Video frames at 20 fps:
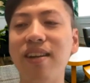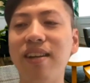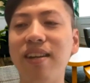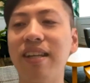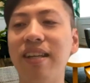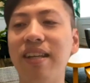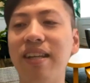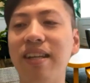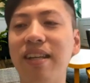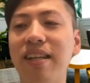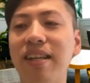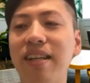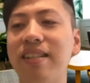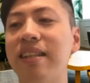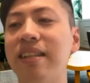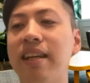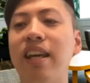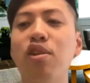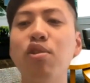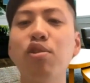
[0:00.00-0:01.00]
here is,
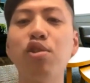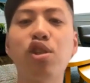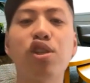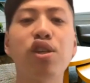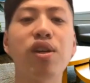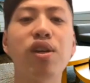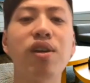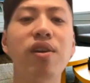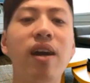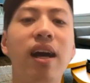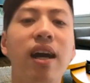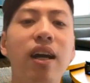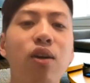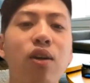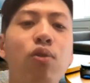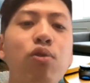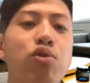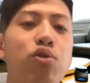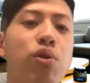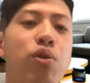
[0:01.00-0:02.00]
can you share
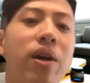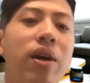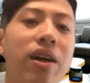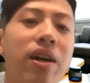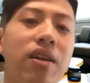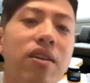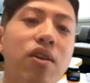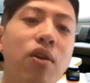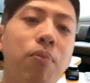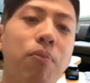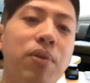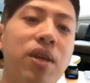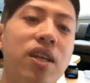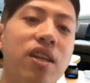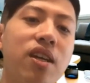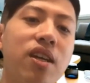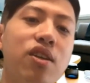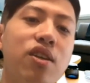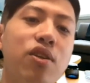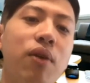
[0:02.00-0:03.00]
a contrarian
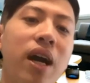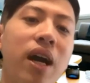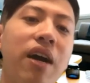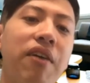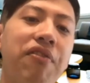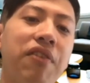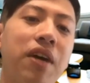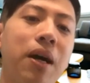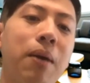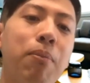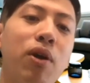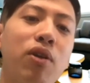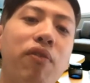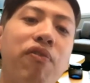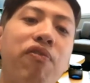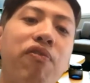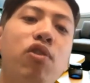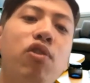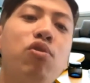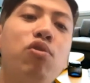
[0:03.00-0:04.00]
opinion you have
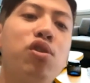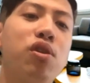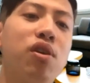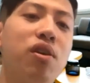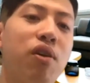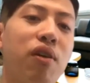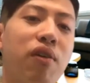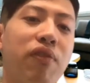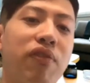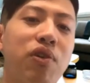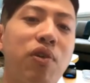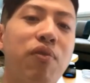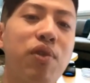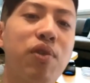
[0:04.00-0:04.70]
about the future of